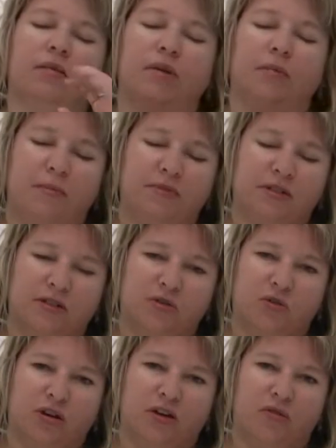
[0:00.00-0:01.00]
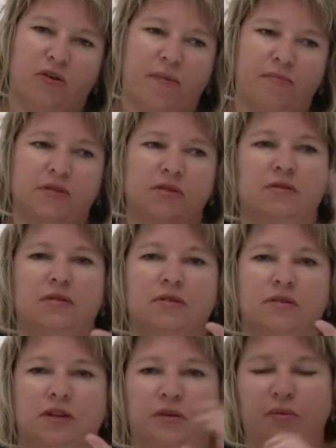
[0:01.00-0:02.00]
I'm just going to talk in grams.
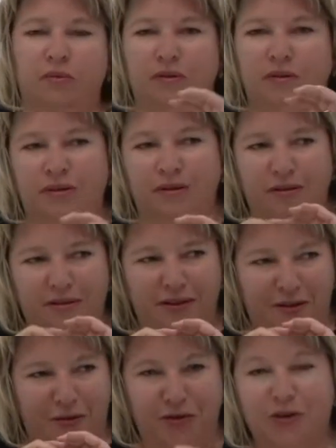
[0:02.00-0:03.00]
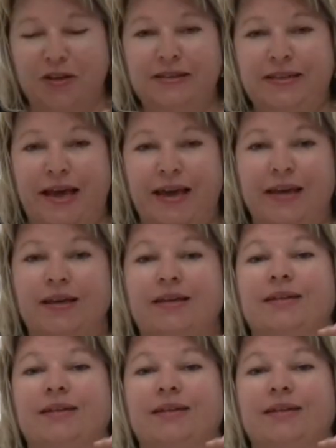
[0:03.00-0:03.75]
So, you know, on a good day,